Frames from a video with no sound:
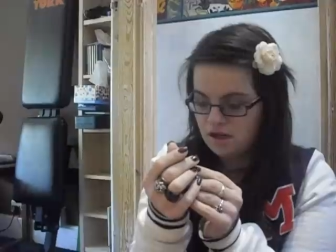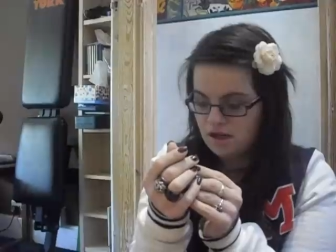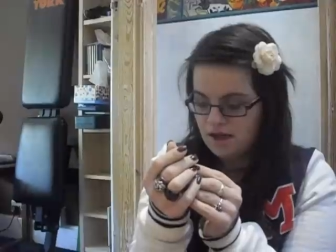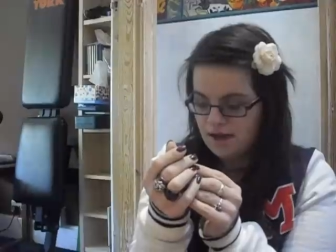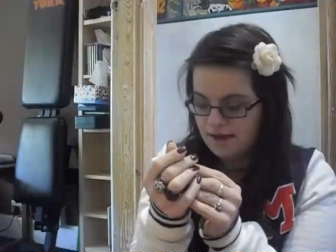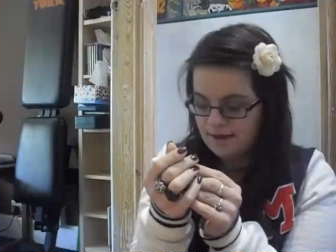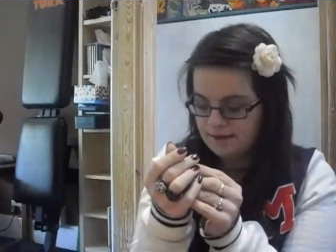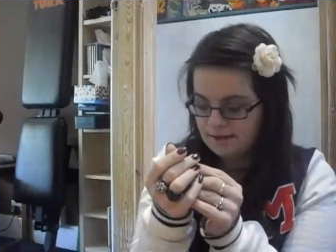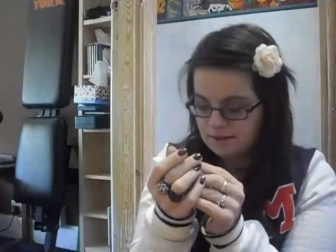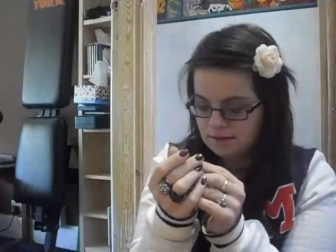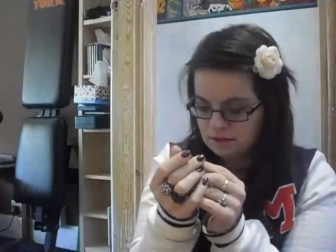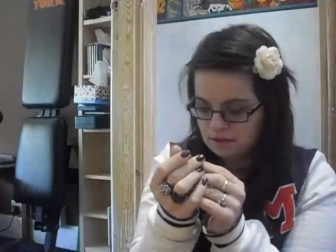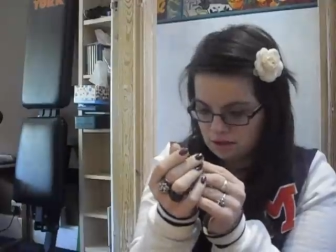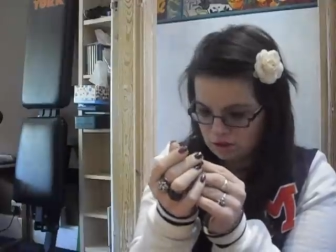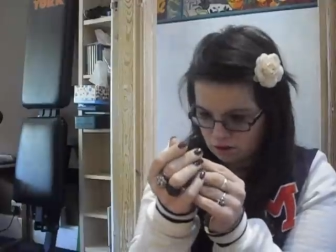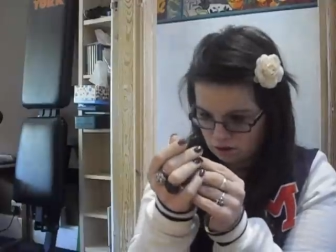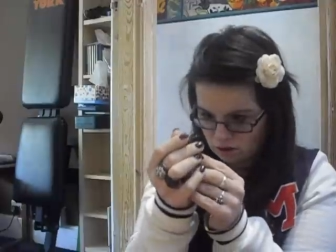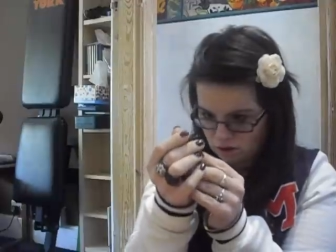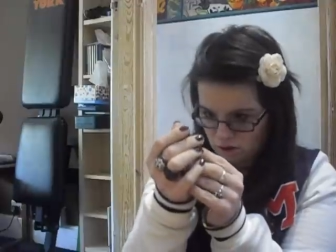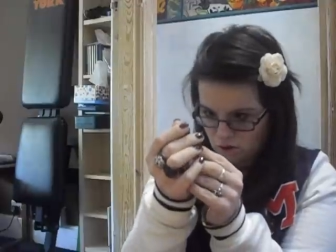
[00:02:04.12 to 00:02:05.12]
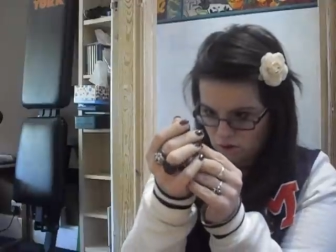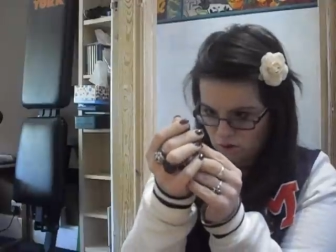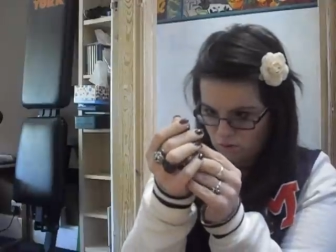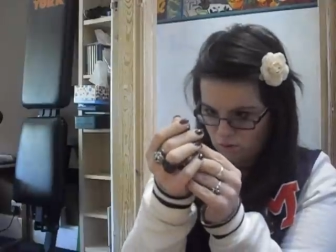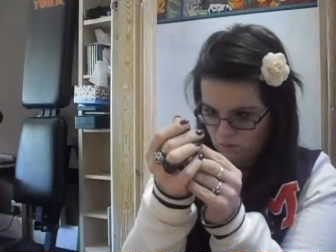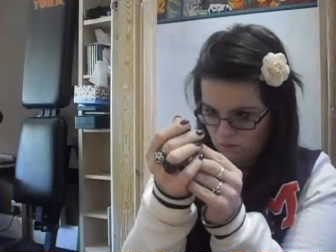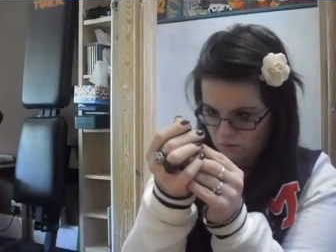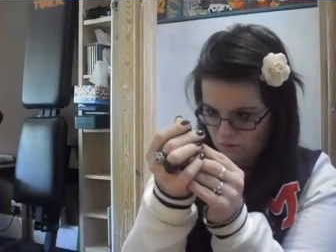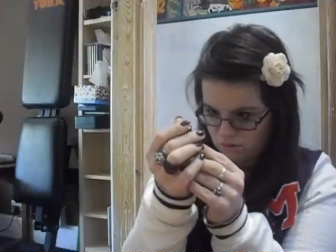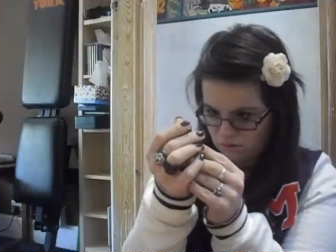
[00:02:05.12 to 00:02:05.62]
and this is a
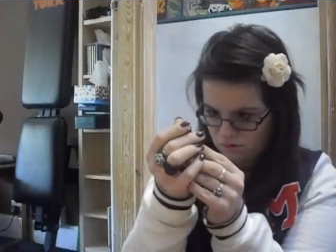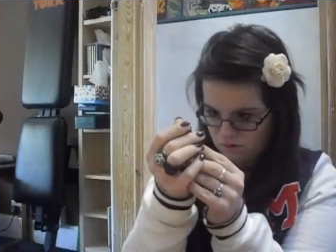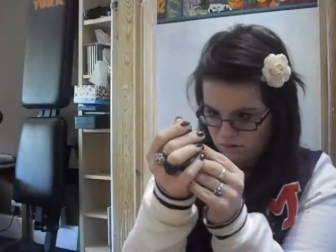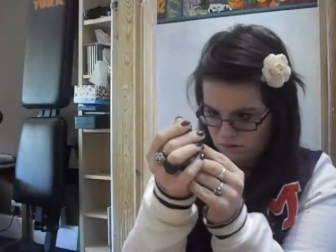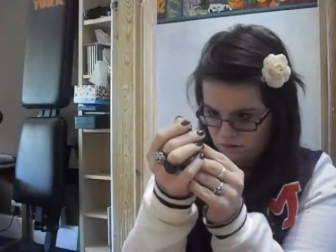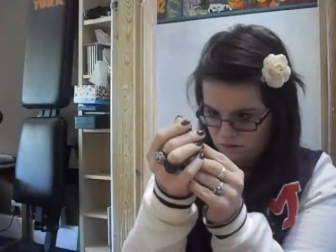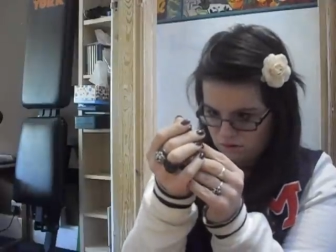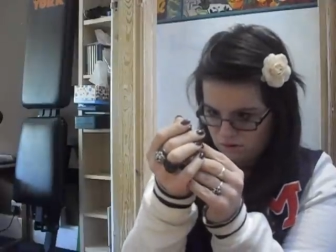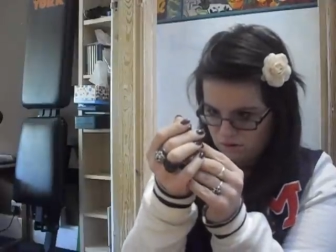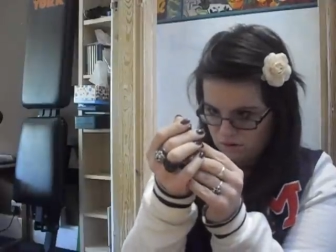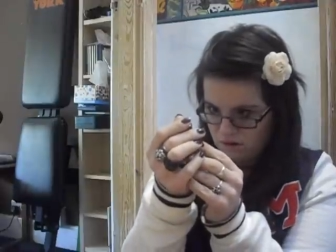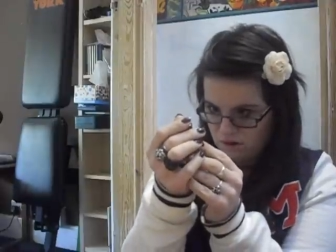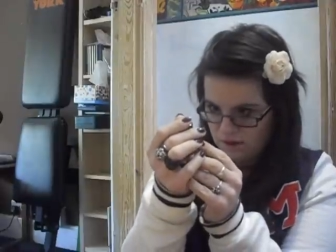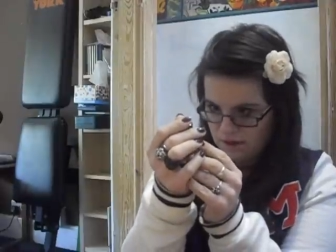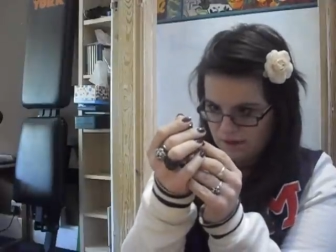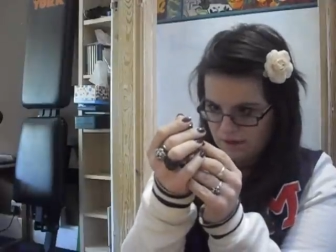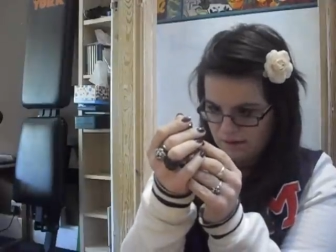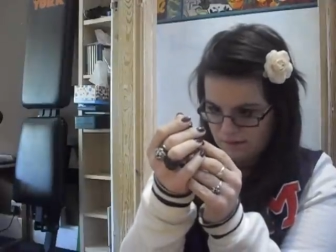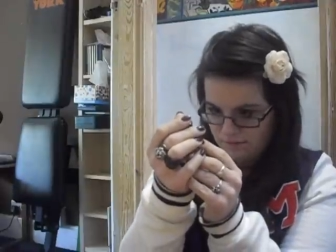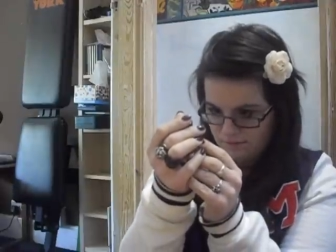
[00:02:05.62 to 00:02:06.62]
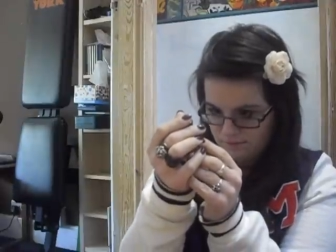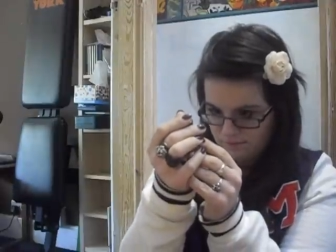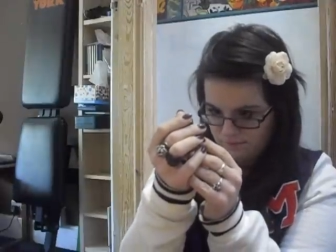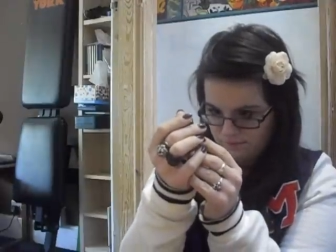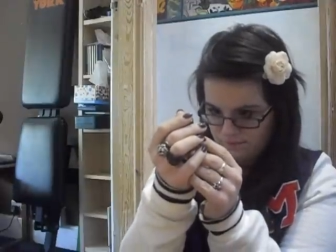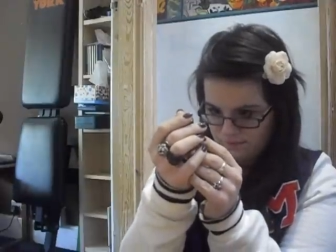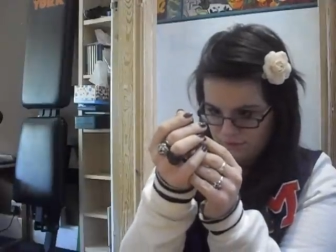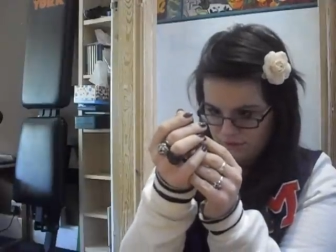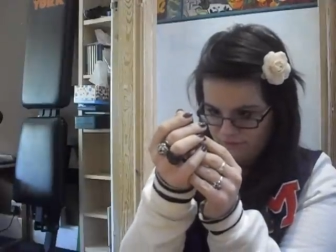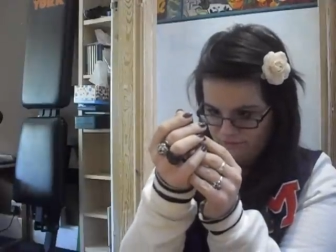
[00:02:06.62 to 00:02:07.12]
new um,
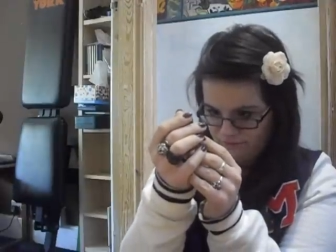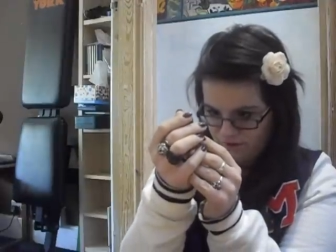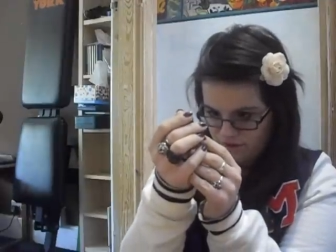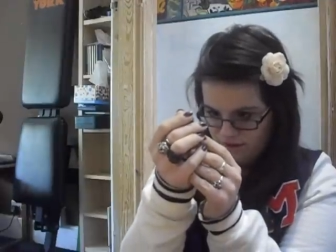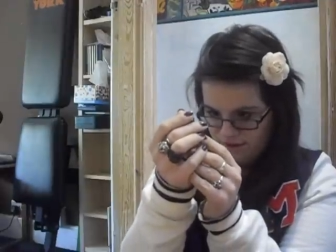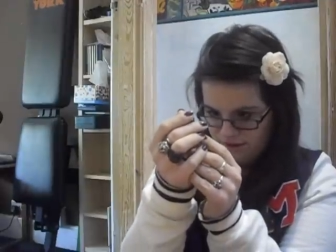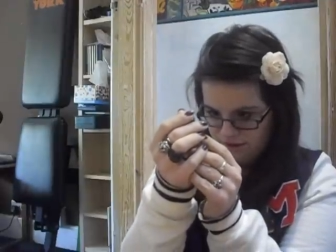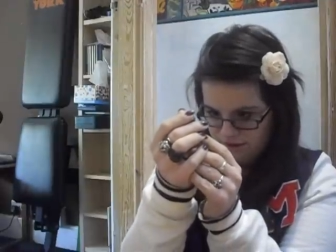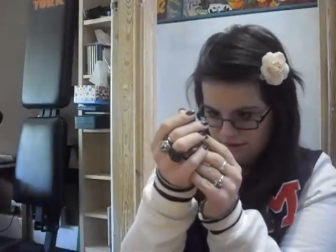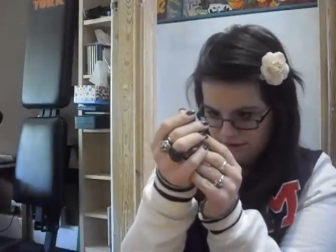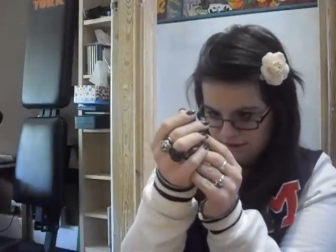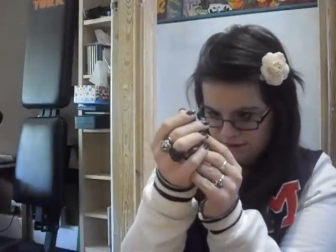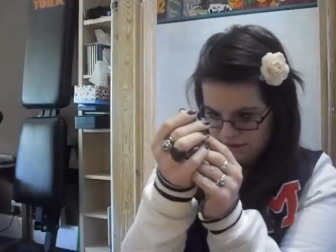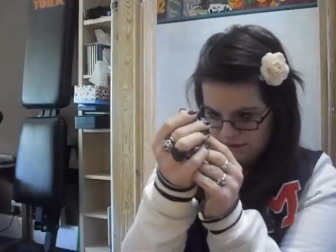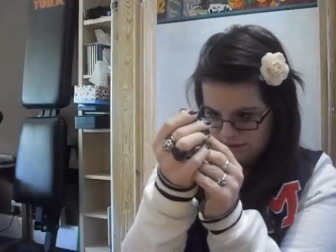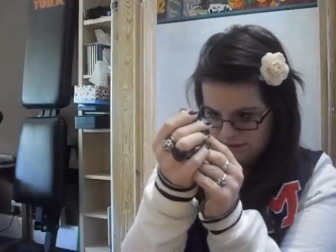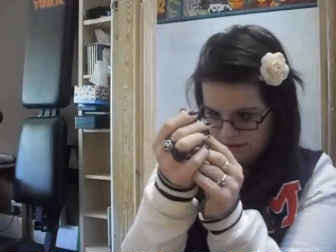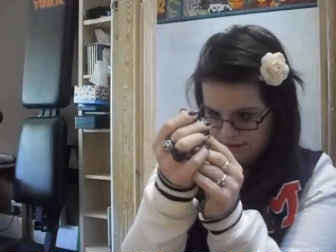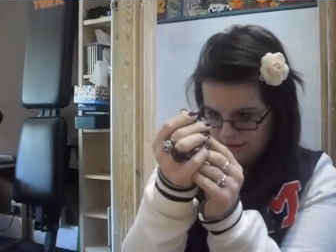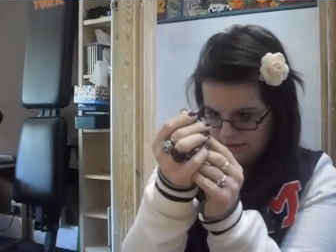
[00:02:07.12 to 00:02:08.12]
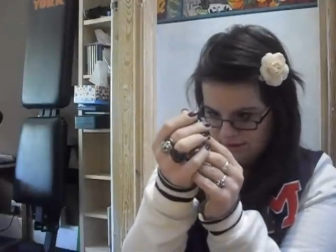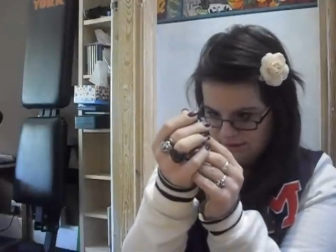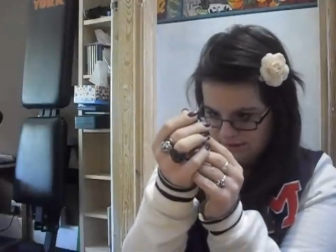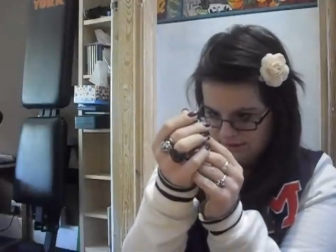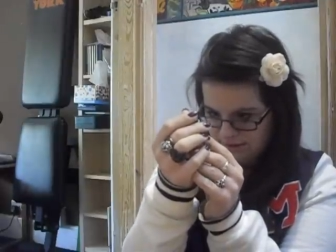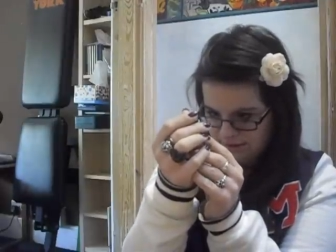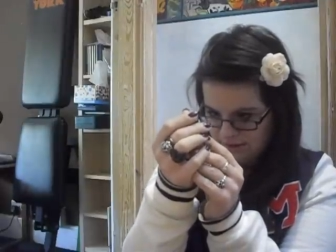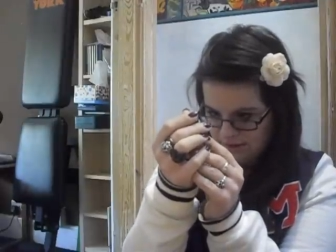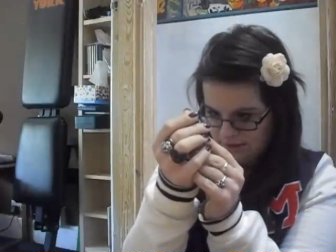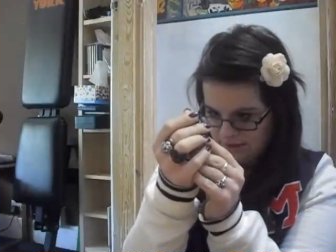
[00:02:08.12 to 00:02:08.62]
male varnish, and this is in
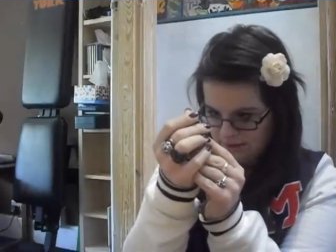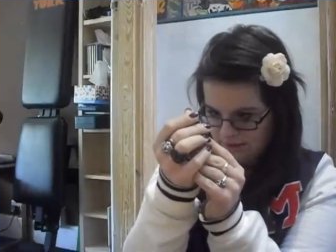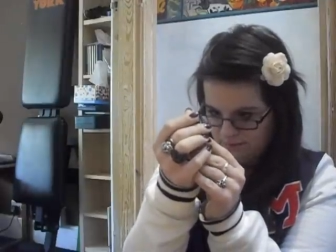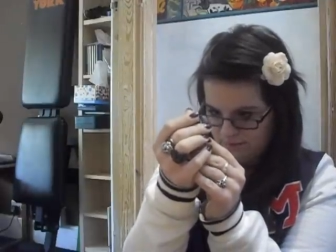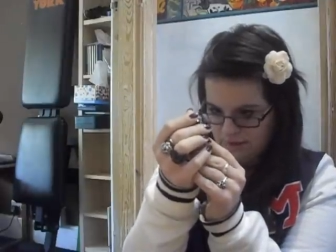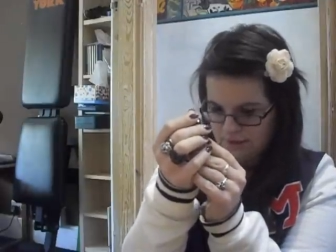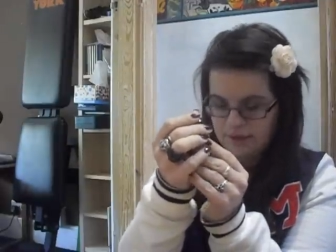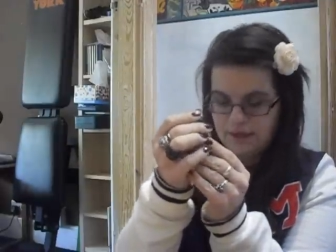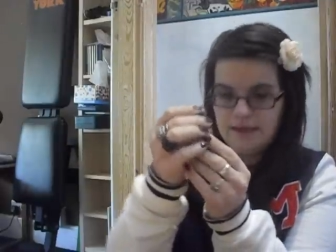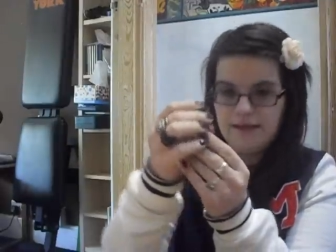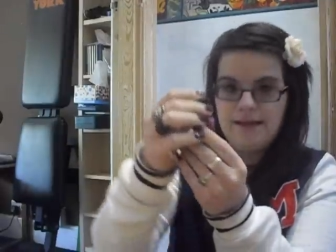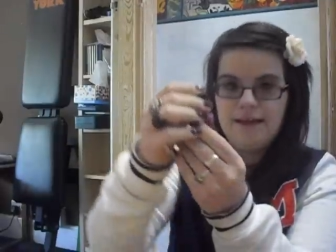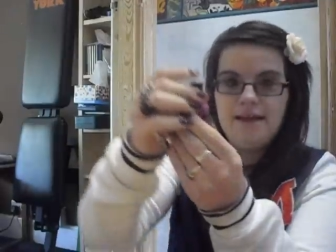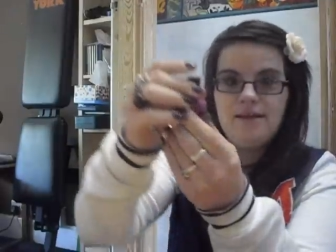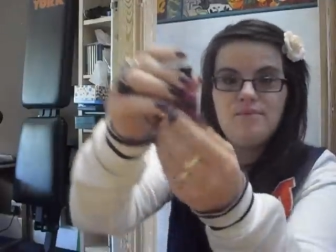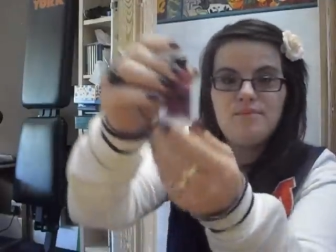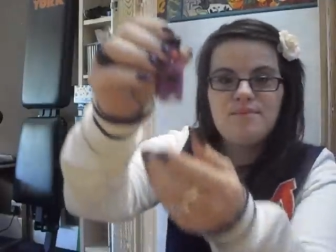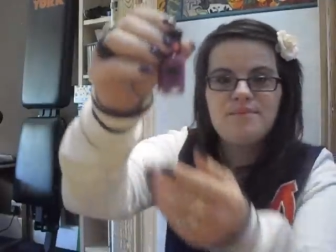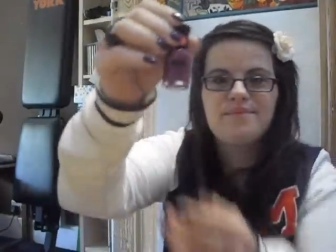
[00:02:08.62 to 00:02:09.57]
Teeny Bikini.